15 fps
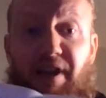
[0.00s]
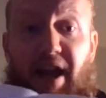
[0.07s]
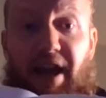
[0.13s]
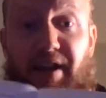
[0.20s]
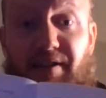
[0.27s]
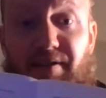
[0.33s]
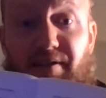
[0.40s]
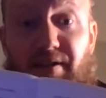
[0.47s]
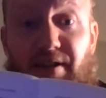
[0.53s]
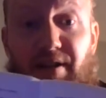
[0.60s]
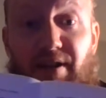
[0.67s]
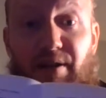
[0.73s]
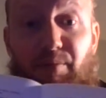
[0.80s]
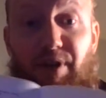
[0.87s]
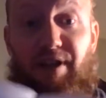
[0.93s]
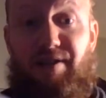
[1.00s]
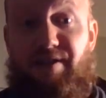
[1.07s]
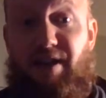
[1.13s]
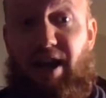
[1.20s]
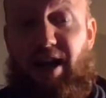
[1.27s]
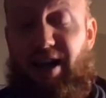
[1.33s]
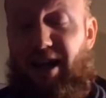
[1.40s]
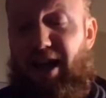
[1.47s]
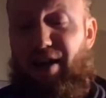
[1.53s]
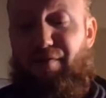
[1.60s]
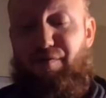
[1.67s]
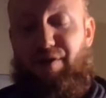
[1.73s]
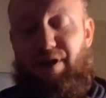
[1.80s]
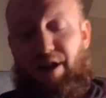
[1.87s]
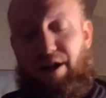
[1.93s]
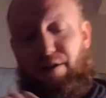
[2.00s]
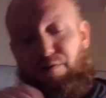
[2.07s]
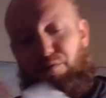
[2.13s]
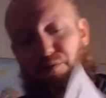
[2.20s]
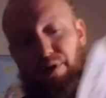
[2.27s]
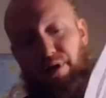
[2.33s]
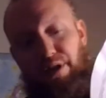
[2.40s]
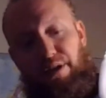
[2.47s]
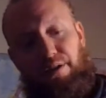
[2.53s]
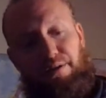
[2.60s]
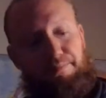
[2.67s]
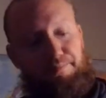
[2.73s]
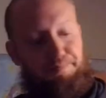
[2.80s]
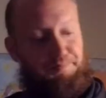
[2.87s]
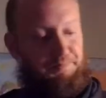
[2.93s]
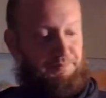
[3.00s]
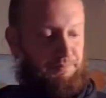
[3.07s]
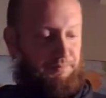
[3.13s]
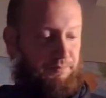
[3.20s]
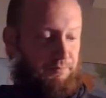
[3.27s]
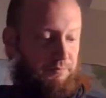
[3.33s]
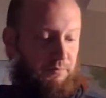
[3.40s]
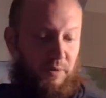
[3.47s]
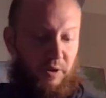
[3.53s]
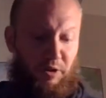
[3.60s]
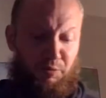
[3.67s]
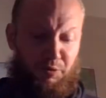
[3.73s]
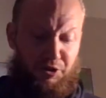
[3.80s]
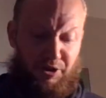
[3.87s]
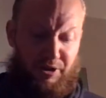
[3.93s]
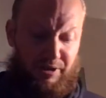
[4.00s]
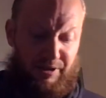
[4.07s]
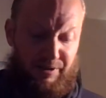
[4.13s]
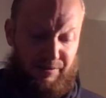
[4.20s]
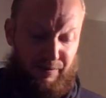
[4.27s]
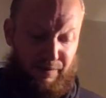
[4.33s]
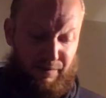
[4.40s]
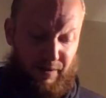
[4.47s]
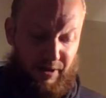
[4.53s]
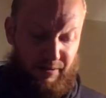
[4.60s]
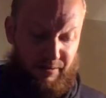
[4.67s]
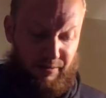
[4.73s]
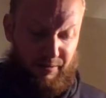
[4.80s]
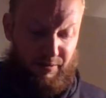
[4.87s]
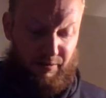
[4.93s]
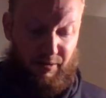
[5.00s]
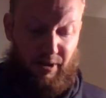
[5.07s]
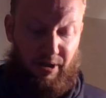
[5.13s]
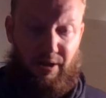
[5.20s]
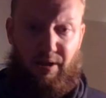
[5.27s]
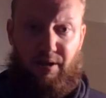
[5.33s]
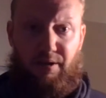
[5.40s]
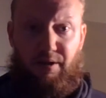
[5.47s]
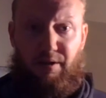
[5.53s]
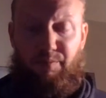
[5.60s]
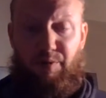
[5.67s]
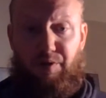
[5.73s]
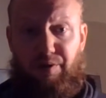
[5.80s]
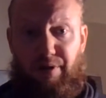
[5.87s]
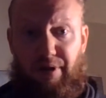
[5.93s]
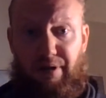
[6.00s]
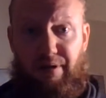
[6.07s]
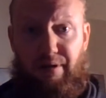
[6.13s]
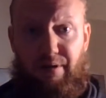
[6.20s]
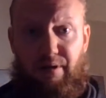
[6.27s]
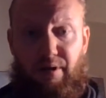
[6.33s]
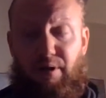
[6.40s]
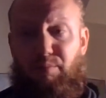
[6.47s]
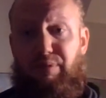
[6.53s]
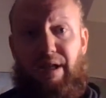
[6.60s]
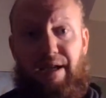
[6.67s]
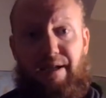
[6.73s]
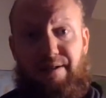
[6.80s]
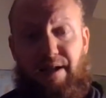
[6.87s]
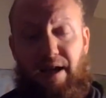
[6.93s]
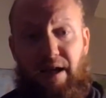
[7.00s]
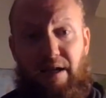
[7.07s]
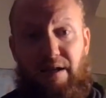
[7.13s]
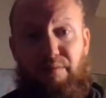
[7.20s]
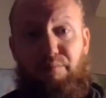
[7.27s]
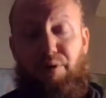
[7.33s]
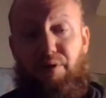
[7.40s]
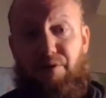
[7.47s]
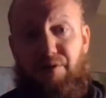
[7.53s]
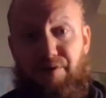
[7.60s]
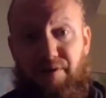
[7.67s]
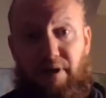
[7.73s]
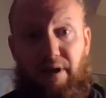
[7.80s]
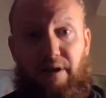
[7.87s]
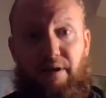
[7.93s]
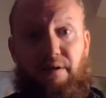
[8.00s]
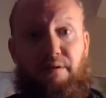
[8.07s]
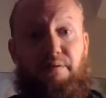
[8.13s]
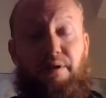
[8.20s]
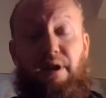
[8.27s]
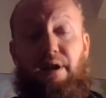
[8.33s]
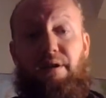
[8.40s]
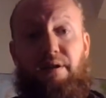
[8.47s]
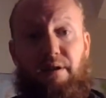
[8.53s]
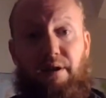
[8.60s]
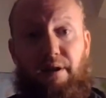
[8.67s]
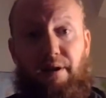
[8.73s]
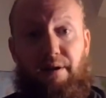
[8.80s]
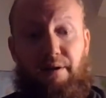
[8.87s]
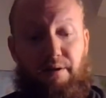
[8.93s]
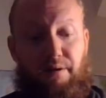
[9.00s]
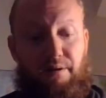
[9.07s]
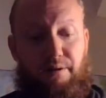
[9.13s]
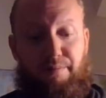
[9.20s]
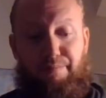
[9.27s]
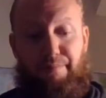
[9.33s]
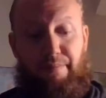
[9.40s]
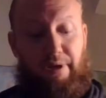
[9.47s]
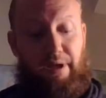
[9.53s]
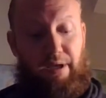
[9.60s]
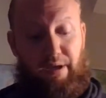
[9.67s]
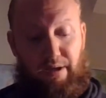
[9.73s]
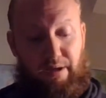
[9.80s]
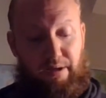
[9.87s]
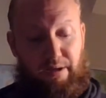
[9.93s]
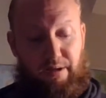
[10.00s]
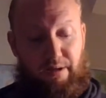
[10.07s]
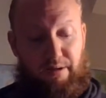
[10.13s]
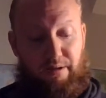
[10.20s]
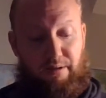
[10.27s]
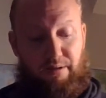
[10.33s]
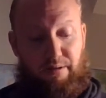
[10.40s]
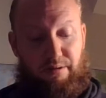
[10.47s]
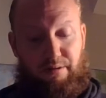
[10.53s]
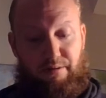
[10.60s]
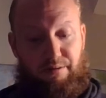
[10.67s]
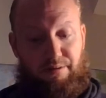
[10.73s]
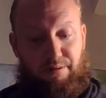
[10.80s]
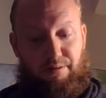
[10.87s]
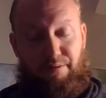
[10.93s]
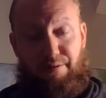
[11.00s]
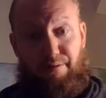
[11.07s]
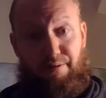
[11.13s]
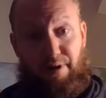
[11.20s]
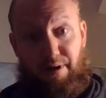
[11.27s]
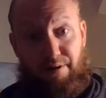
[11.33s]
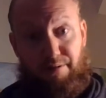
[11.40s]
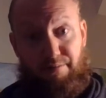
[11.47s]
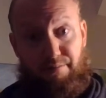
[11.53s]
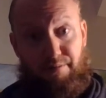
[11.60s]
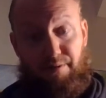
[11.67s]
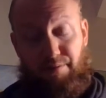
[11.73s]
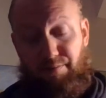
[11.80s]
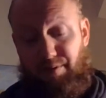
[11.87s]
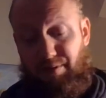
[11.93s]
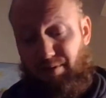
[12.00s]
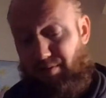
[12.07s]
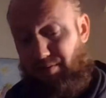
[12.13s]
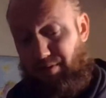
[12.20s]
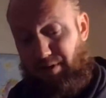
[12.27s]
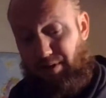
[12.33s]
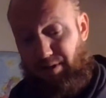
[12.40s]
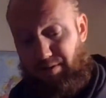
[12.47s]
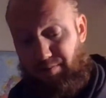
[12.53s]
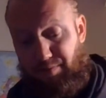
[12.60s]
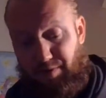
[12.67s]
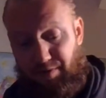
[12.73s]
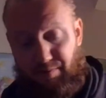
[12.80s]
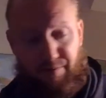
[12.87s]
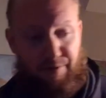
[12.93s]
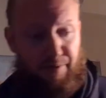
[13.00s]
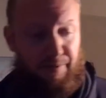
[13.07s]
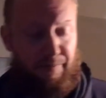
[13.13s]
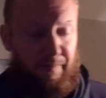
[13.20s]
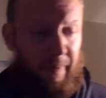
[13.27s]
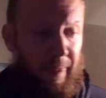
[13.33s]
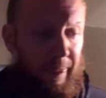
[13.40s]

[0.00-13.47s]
text, but it's got every kind of weed, which you can easily find, you know, in Michigan. Plantain, purslane, dandelion. They're there. You know, you can get them too. So